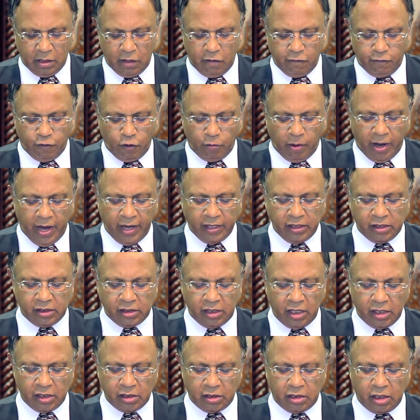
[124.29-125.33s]
For my
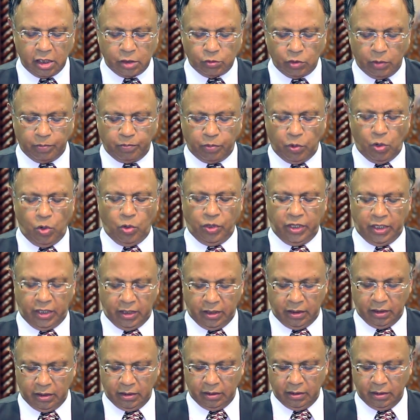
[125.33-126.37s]
ancestors were born
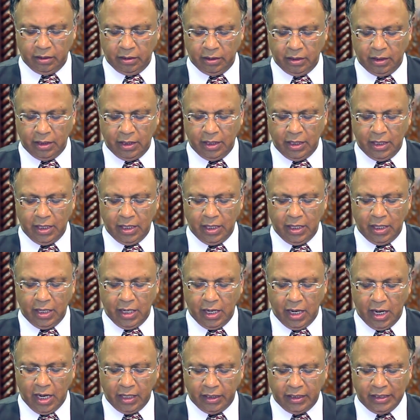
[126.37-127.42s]
here
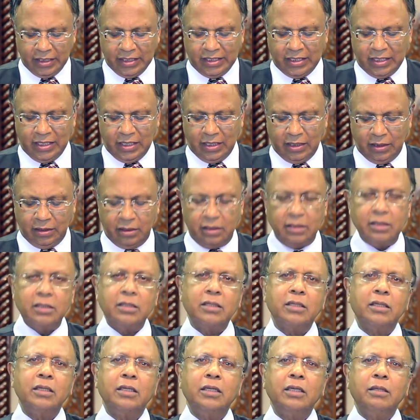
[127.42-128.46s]
and interned
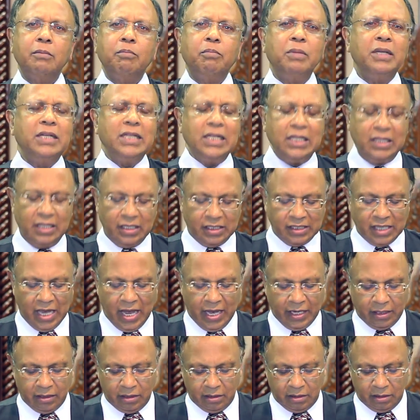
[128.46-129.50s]
beneath the
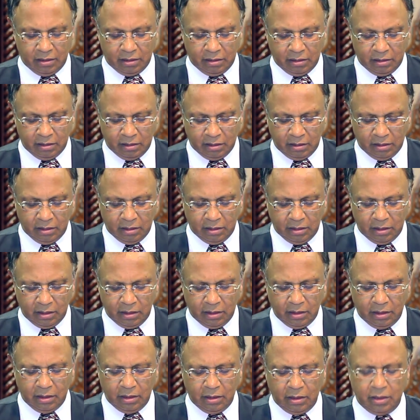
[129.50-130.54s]
sand.
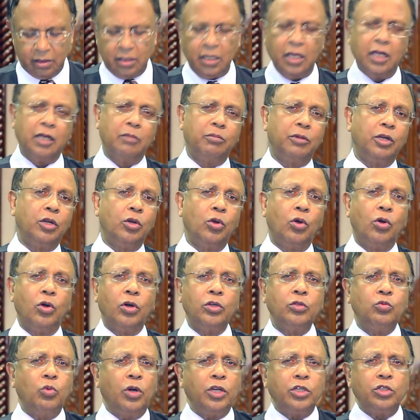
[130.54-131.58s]
Tell me,
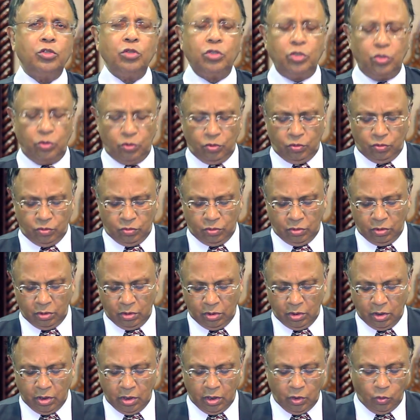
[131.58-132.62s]
Lord, what to do,
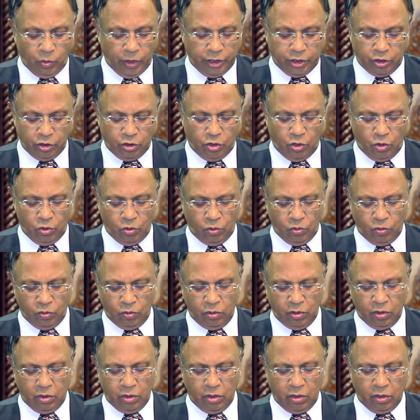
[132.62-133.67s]
where to go?
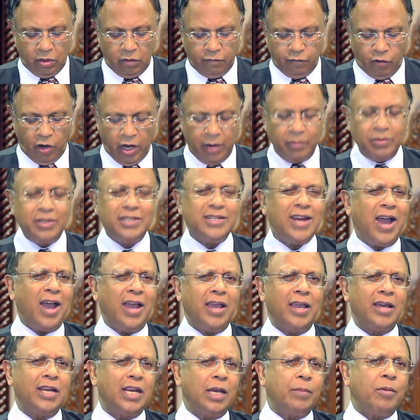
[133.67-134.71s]
For I am
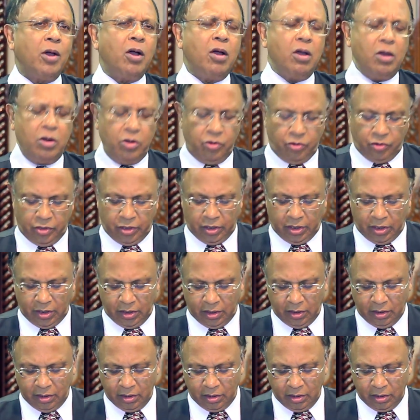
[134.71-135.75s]
tired, I am hungry.
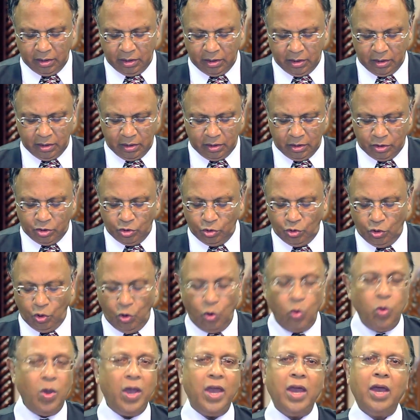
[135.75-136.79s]
To go
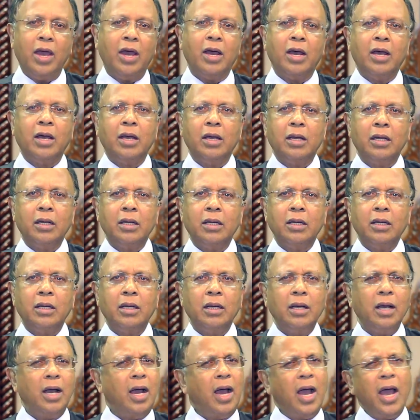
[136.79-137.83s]
where?
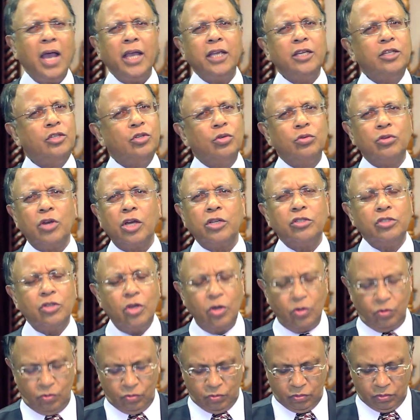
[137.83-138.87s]
I do not
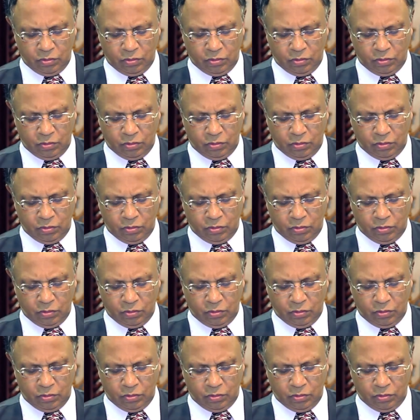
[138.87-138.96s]
know.